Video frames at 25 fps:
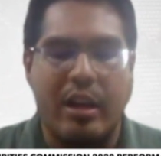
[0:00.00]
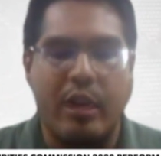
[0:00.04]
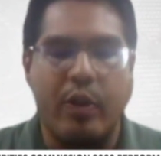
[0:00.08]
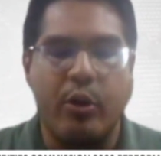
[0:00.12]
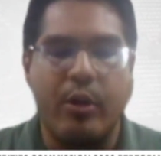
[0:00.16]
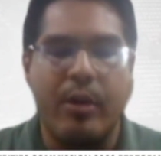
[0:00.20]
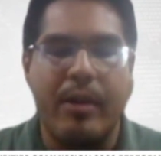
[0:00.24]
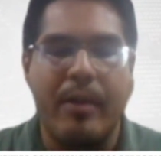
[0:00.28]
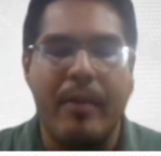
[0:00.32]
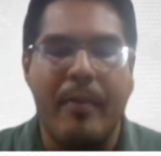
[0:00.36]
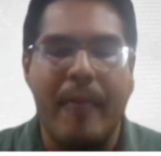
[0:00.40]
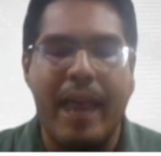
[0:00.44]

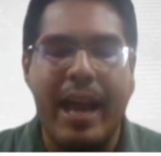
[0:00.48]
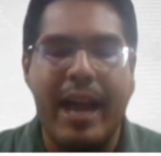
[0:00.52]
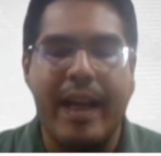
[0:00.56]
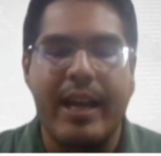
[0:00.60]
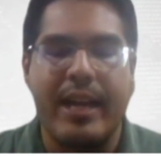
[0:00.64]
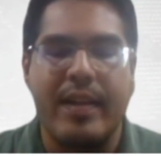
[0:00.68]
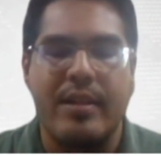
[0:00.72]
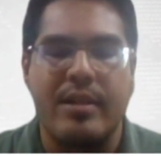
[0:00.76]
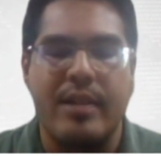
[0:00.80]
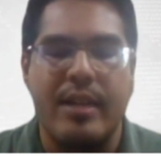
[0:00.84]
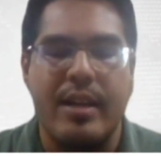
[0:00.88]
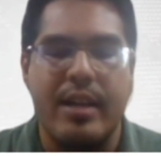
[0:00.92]
including
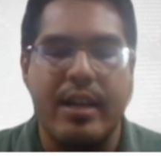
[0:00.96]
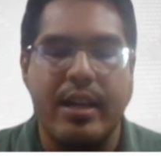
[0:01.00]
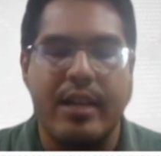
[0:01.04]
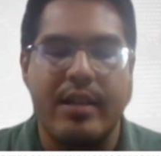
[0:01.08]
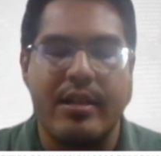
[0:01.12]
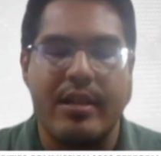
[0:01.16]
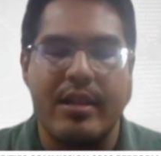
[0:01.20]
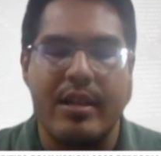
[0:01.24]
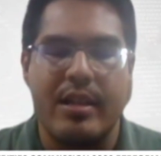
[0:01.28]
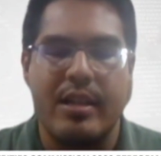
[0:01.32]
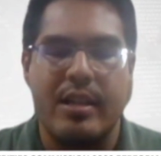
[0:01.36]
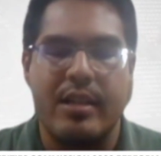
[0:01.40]
mine
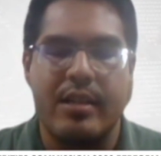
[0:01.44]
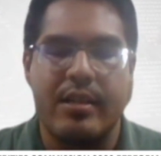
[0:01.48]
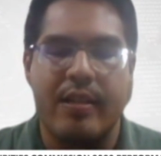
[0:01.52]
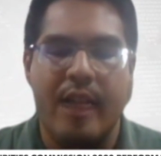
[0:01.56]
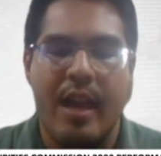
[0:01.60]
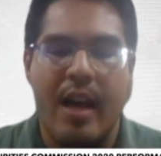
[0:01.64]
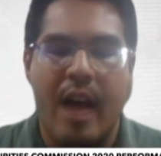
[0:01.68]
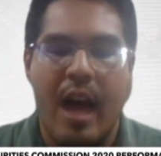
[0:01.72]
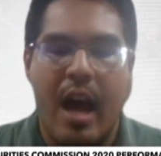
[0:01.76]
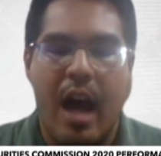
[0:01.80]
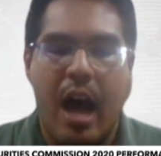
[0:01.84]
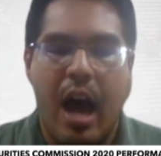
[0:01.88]
actually, is
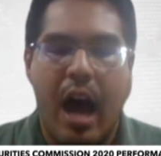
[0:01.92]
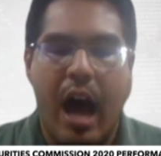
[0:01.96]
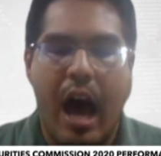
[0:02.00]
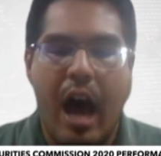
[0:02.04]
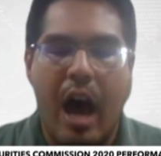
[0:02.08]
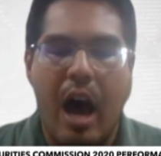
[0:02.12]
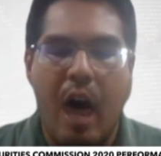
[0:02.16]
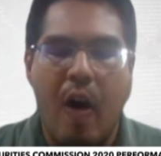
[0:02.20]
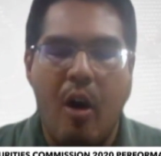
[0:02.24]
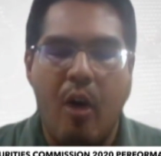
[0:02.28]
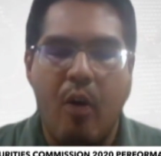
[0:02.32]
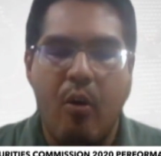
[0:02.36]
is
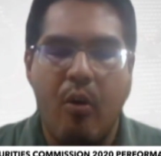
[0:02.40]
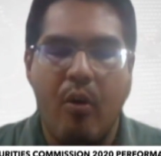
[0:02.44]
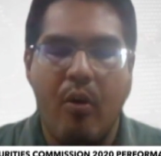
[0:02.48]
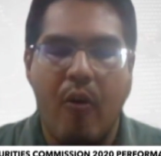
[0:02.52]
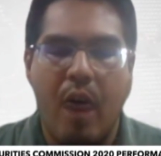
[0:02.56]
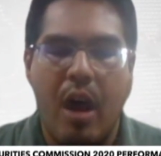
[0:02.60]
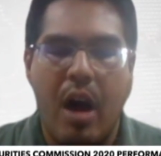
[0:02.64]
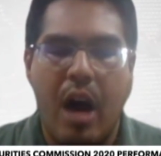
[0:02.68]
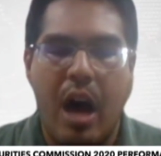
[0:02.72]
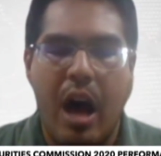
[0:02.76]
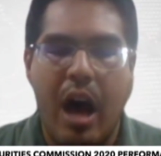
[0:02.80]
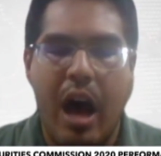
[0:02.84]

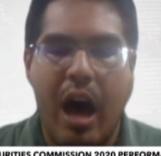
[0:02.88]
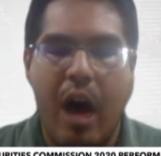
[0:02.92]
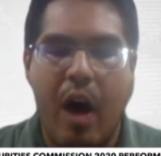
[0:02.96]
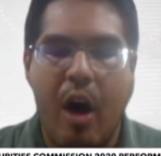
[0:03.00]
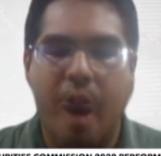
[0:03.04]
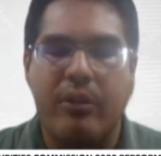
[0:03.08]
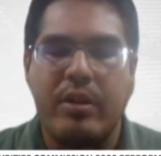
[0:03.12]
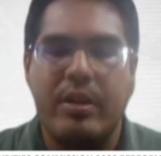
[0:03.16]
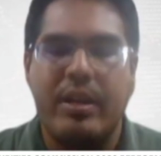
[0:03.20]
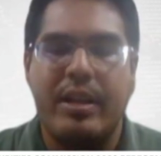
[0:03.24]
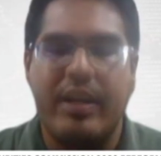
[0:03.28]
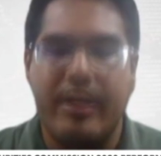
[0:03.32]
how
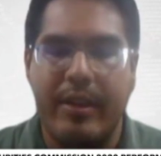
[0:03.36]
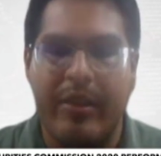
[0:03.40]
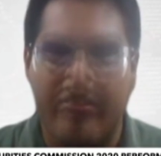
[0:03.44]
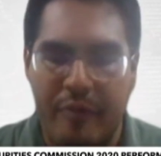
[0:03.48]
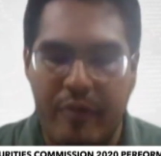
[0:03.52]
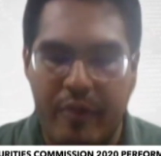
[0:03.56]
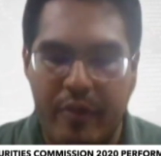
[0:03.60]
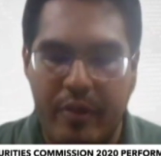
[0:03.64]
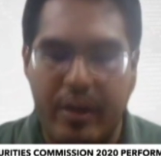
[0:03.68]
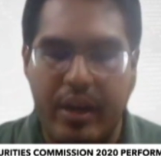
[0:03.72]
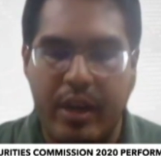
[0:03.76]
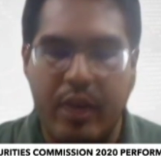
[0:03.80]
how
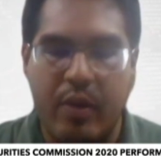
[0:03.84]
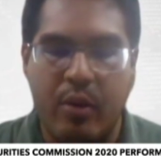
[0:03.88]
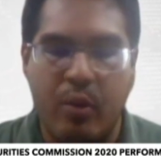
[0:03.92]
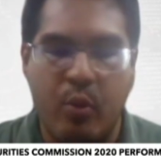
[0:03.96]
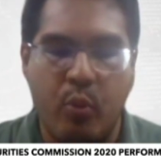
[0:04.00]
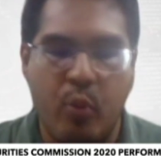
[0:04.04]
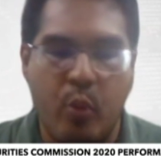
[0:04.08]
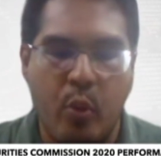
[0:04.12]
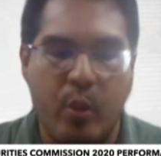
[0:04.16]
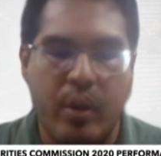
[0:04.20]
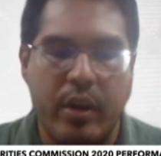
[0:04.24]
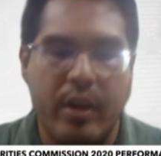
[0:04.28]

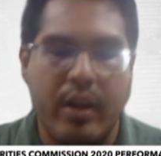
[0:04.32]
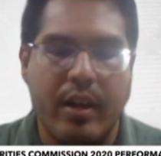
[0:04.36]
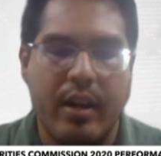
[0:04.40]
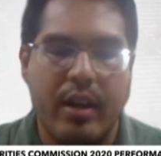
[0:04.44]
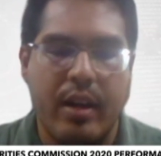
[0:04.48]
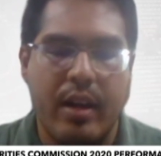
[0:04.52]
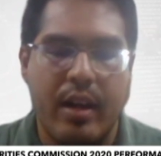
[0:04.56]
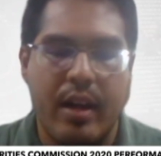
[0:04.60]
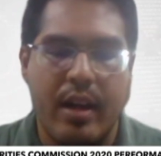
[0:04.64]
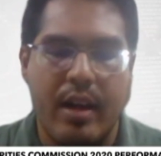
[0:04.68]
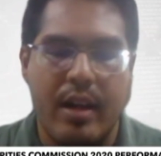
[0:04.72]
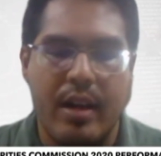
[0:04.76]
different would
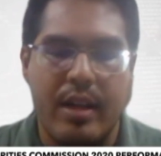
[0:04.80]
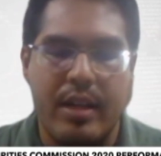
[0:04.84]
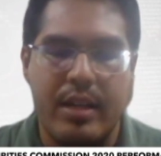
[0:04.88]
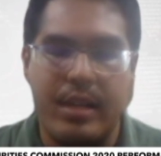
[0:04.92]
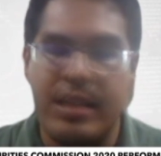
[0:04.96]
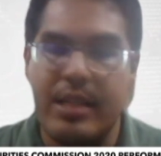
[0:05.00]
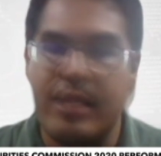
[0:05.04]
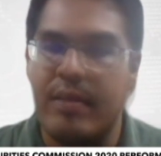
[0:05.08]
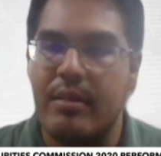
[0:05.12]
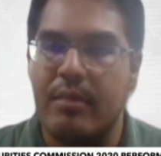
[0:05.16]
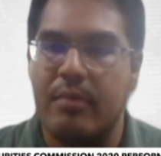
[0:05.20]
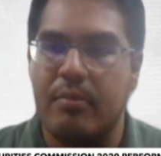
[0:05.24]
uh,
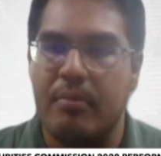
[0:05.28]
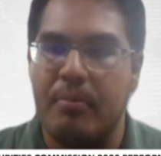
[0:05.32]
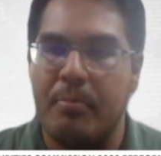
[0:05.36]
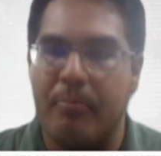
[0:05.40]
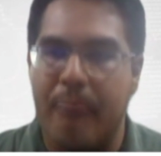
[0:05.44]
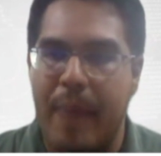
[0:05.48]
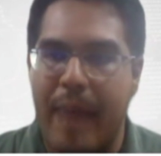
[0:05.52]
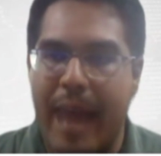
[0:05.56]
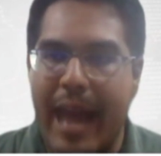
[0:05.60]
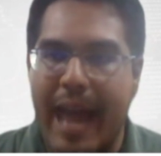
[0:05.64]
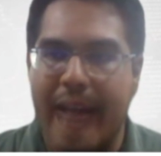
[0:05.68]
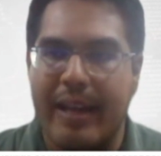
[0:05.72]
digital
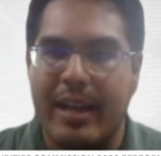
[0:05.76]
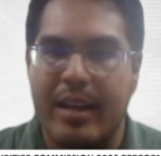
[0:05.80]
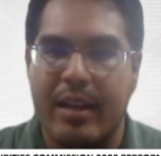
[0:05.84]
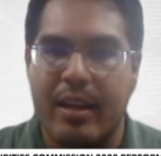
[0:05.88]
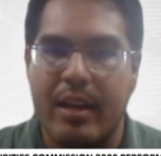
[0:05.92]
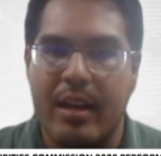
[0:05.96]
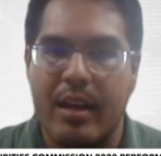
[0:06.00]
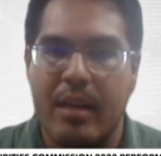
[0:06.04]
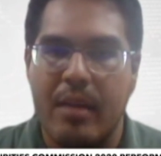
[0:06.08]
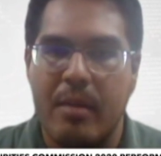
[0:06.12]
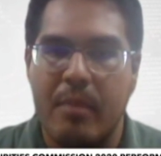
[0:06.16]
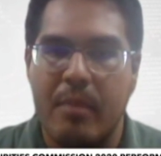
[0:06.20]
bank